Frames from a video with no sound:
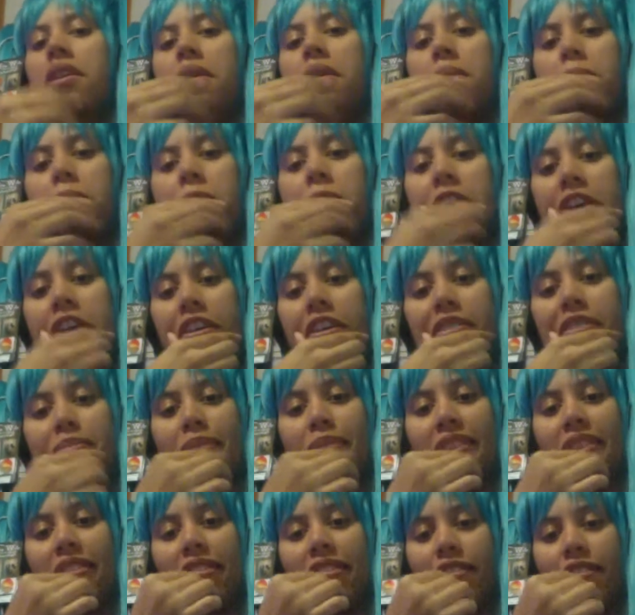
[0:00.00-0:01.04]
pretty
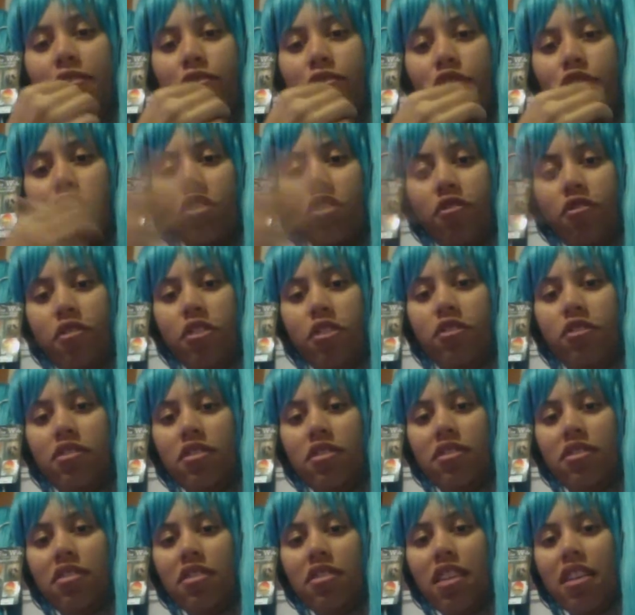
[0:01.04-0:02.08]
expensive for your first
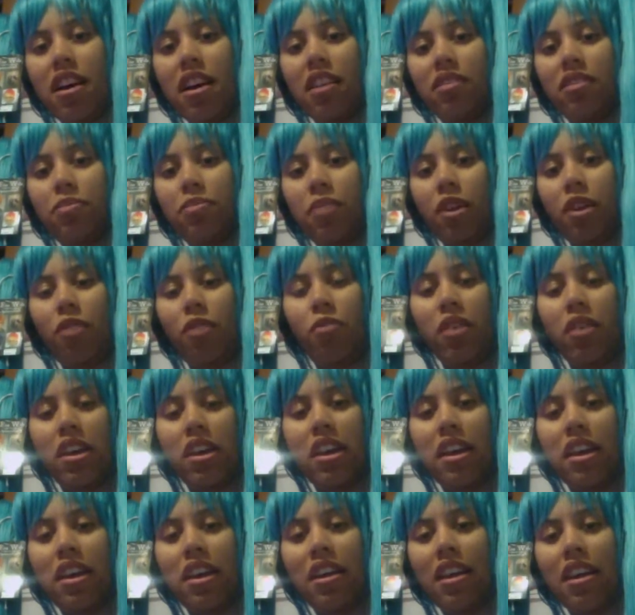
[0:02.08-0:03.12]
cosplay
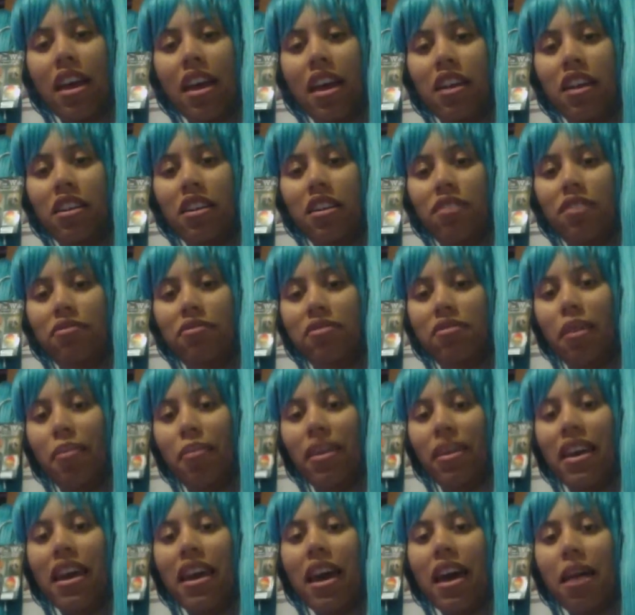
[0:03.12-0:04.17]
wig, and if
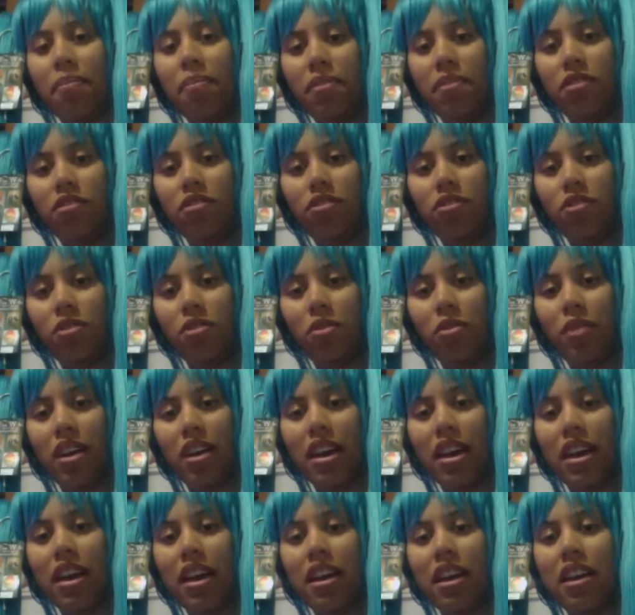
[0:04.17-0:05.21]
something happens to
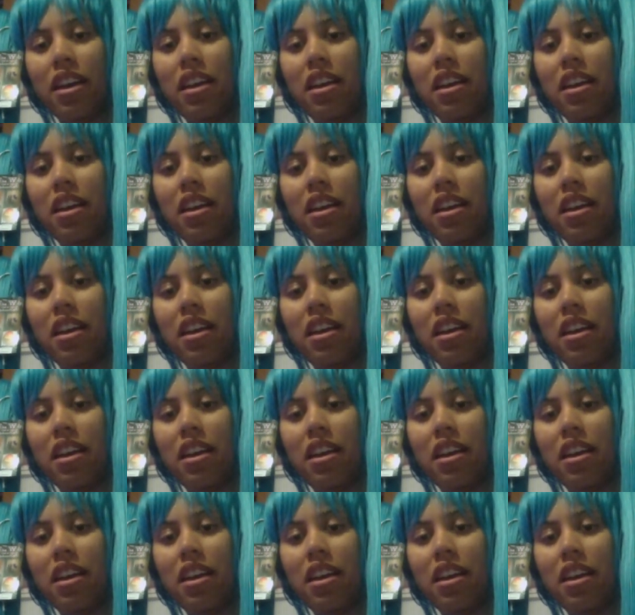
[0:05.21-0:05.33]
it,